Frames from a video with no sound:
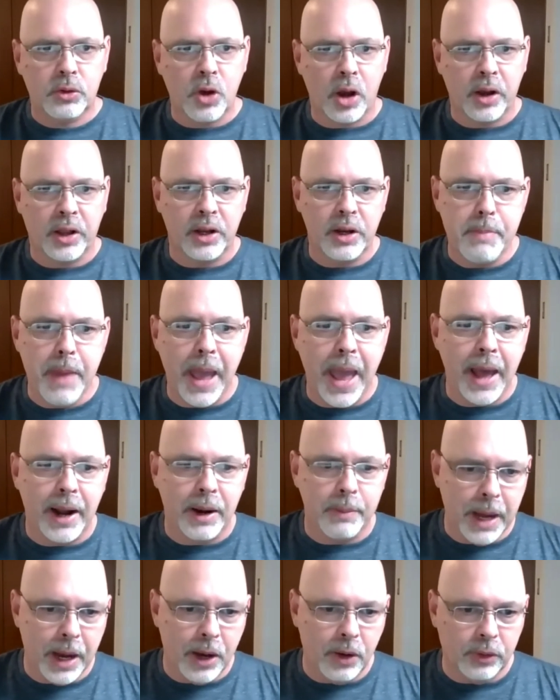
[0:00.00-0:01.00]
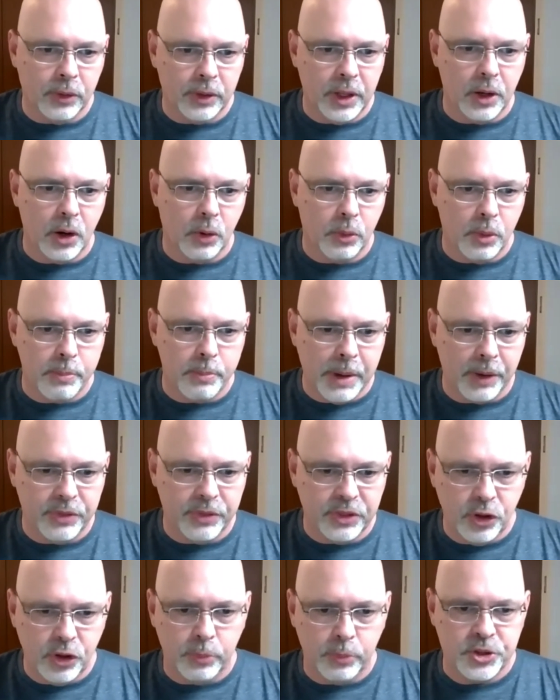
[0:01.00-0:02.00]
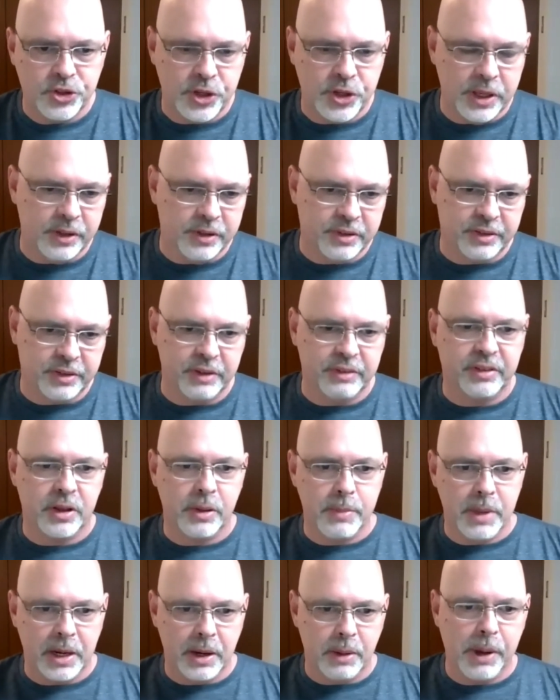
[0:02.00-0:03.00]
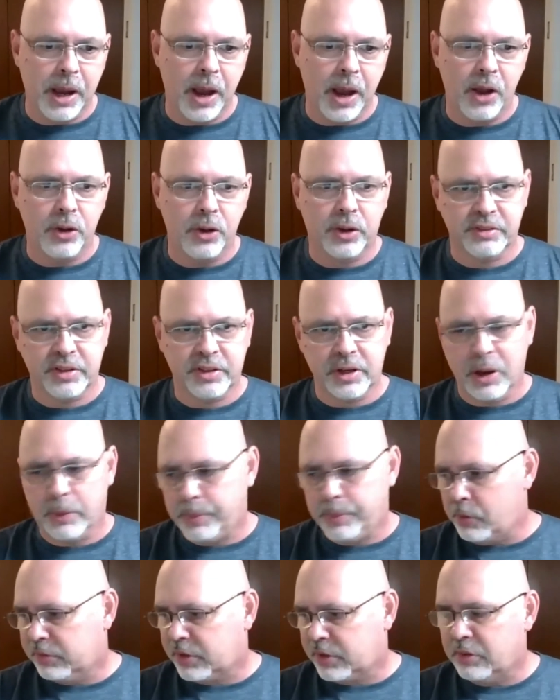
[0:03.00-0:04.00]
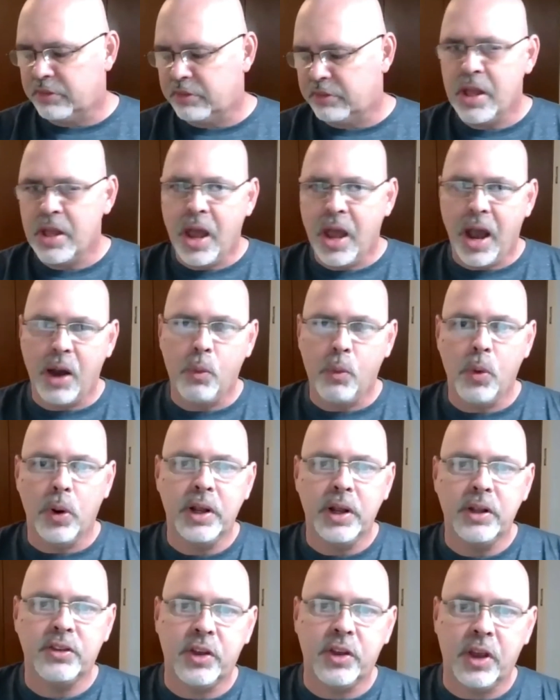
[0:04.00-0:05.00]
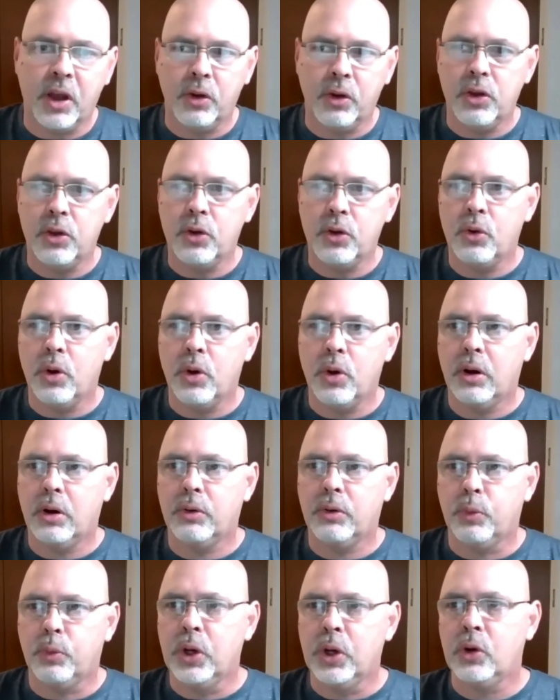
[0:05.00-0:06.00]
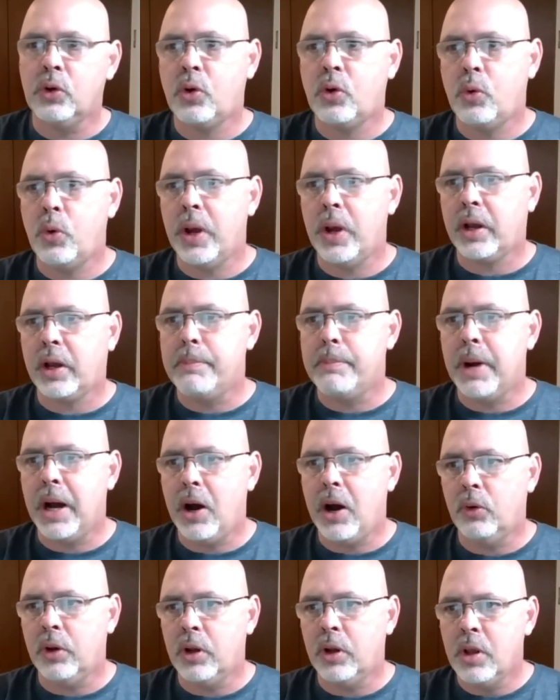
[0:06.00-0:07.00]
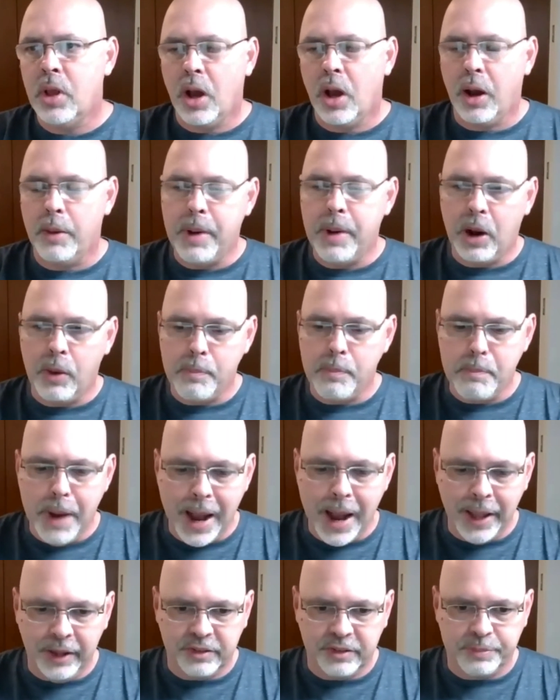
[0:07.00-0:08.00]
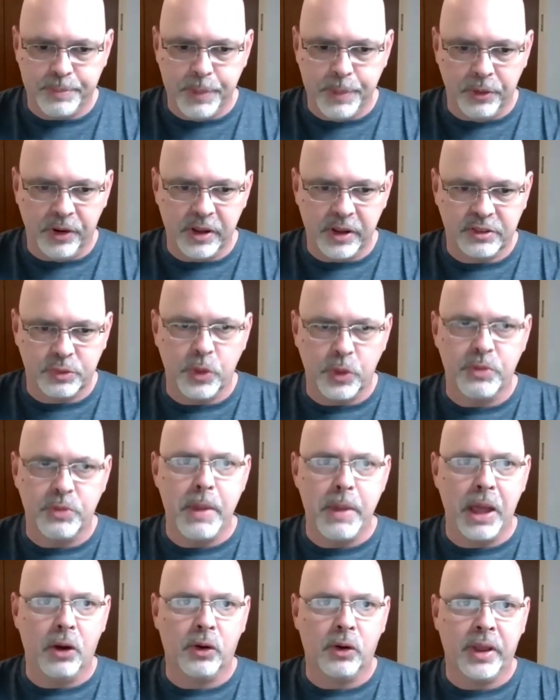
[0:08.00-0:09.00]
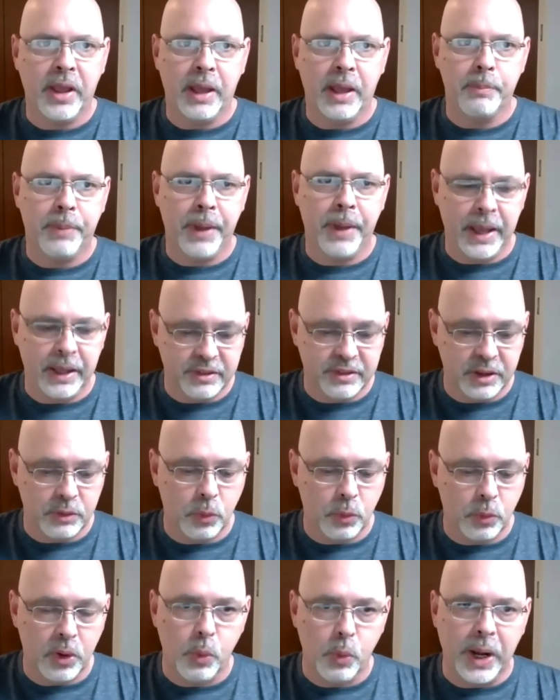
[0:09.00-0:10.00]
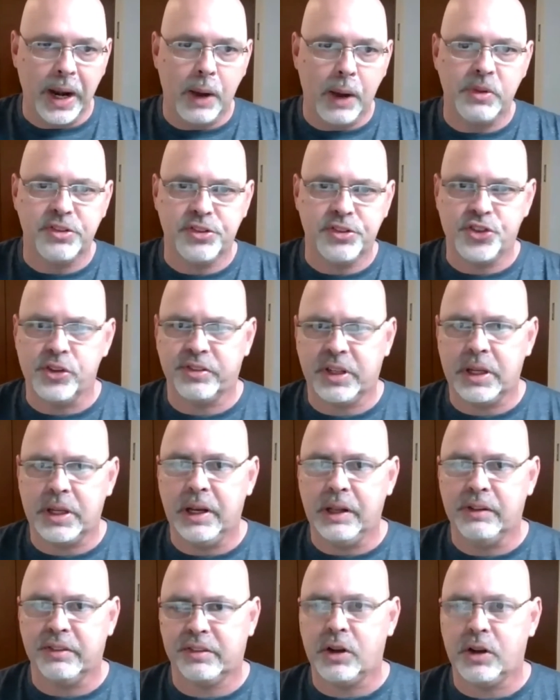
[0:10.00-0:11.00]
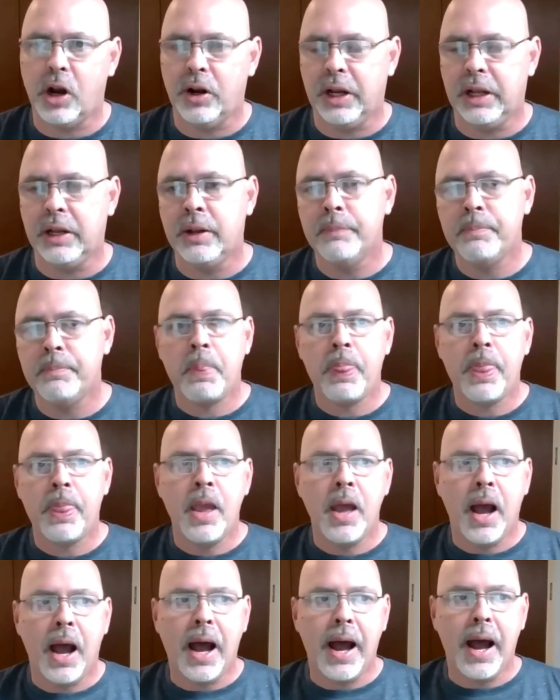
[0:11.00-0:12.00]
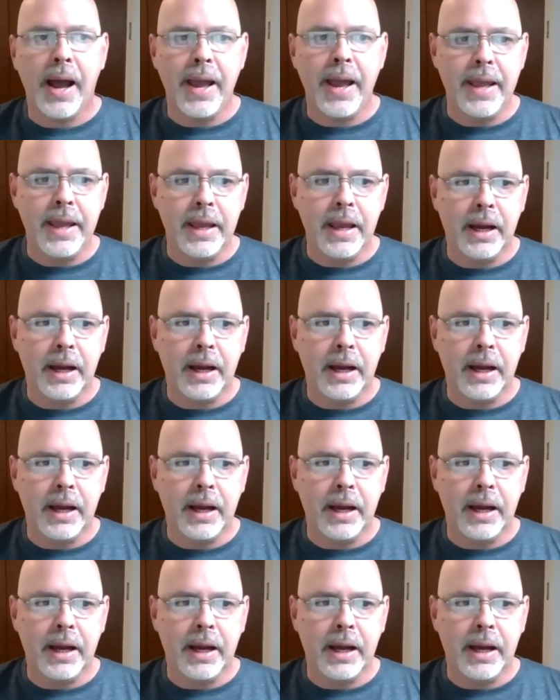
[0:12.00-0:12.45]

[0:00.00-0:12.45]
talking to Matt about, about DealMachine's system and about how you can send out postcards, I want to tell you real quick about my experience with mail campaigns and when I was just getting started. As